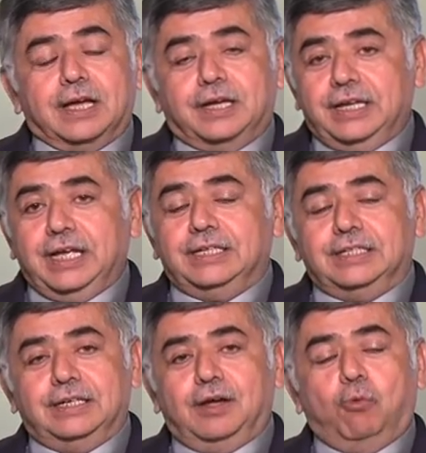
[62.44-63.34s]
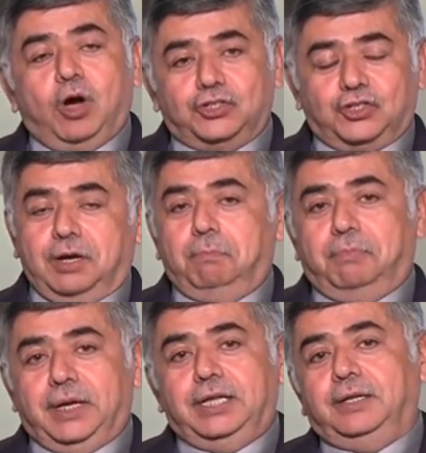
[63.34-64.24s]
created a watch
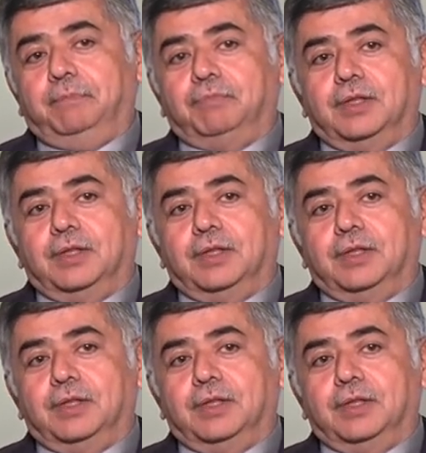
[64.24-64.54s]
company